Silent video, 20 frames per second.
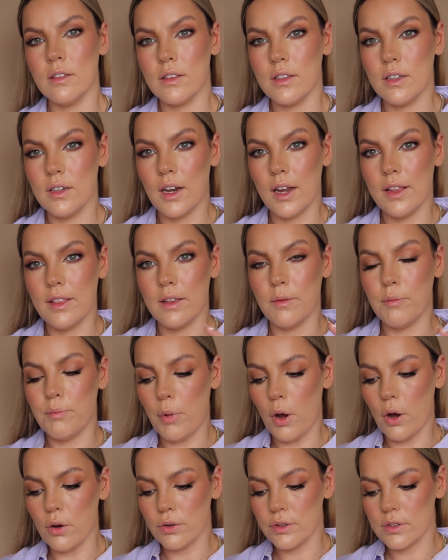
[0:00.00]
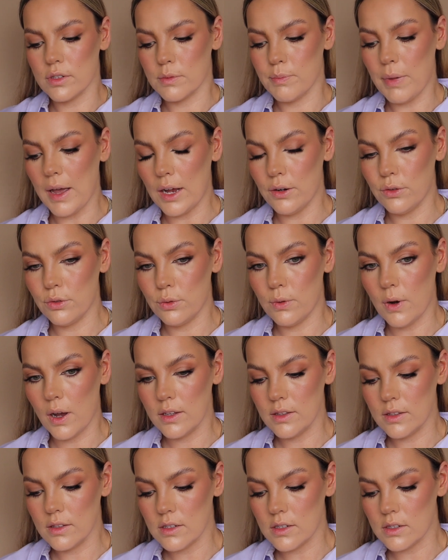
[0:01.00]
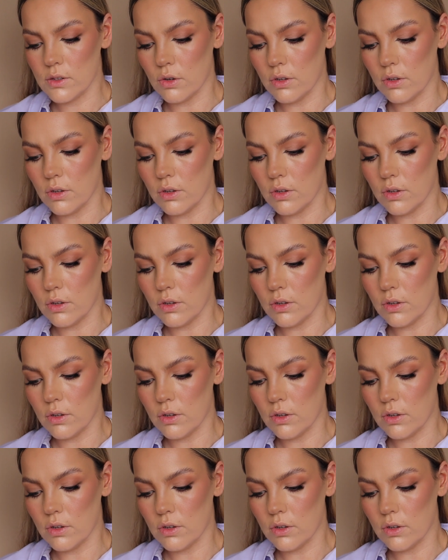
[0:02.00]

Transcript: like the box panel ones,